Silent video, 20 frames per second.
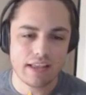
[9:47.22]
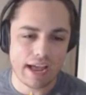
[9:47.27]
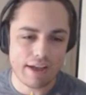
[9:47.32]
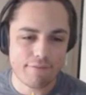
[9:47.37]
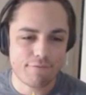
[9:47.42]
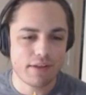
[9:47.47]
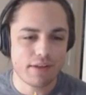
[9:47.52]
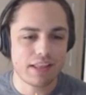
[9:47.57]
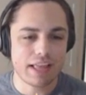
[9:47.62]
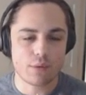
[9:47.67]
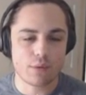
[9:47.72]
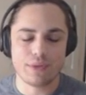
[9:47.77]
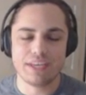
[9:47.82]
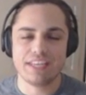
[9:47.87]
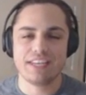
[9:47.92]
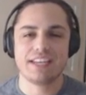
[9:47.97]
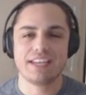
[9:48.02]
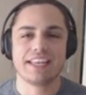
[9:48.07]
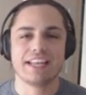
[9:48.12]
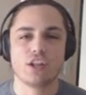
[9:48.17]
I felt like we
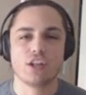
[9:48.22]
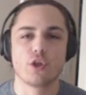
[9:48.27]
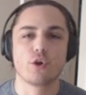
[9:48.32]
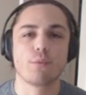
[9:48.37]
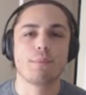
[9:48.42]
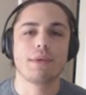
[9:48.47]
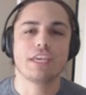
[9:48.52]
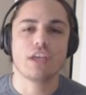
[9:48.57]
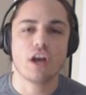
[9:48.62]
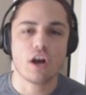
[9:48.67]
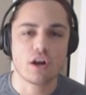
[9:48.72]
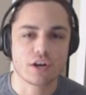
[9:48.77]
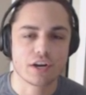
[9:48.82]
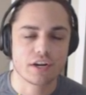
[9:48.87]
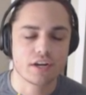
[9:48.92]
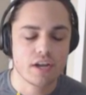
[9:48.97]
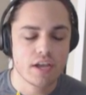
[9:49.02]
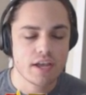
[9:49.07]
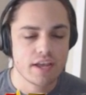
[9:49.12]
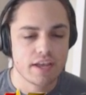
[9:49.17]
needed to get a little bit
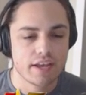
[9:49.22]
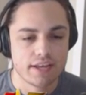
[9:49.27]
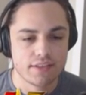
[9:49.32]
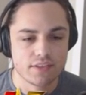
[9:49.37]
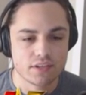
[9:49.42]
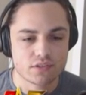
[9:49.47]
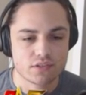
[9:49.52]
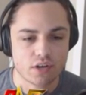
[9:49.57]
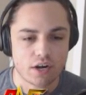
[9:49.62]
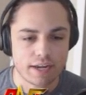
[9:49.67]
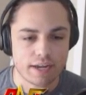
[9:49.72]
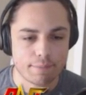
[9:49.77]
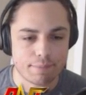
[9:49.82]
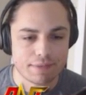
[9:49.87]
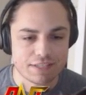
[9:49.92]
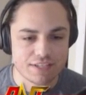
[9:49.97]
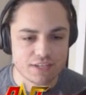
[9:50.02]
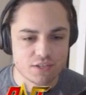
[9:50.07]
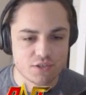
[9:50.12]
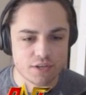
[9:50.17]
younger in the starting
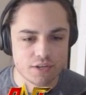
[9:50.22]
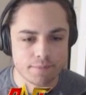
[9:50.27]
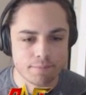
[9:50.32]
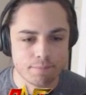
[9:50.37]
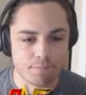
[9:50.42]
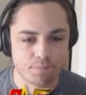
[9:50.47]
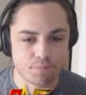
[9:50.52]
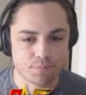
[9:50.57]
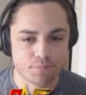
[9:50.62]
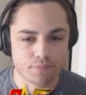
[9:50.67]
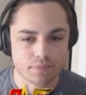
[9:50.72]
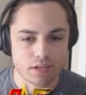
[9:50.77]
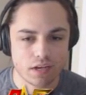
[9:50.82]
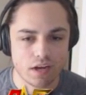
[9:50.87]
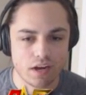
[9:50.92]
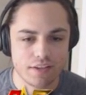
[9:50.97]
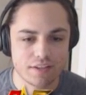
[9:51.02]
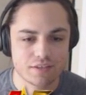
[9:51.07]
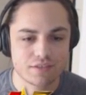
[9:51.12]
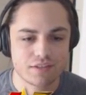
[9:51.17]
position,
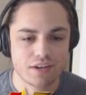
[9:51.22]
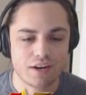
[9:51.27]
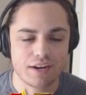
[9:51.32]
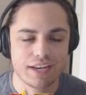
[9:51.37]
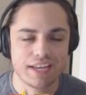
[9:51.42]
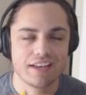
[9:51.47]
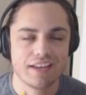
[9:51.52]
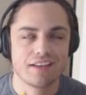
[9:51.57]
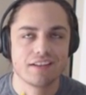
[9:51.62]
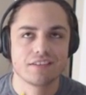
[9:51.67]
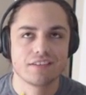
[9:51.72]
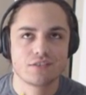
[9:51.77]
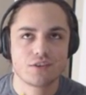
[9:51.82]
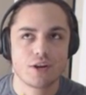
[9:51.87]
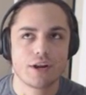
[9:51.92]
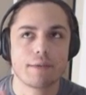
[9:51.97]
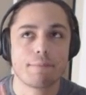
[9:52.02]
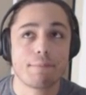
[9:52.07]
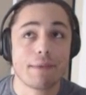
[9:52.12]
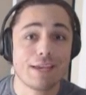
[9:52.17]
or uh, the starting
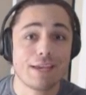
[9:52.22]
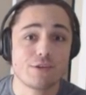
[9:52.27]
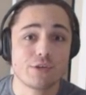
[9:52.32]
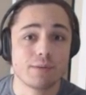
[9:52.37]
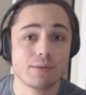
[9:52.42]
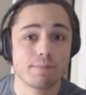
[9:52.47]
starting pitcher